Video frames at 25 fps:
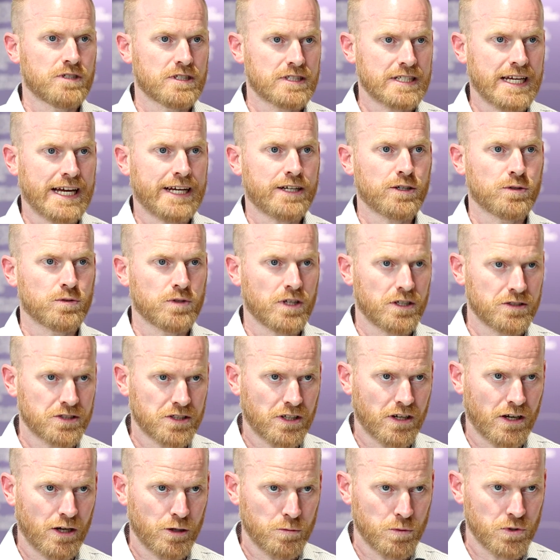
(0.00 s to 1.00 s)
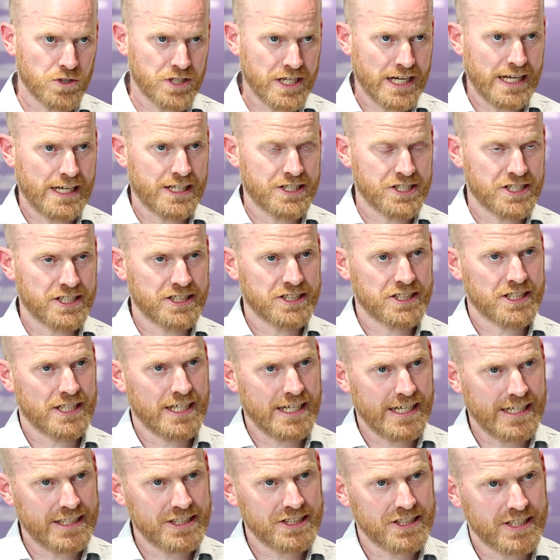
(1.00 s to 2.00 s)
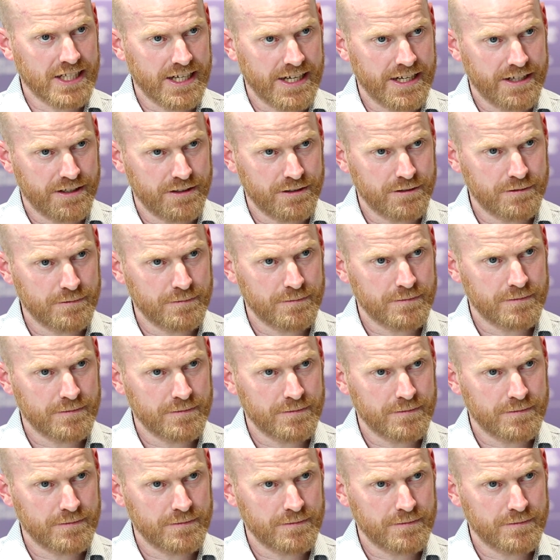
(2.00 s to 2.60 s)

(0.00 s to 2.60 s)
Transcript: to tackle those global challenges at scale.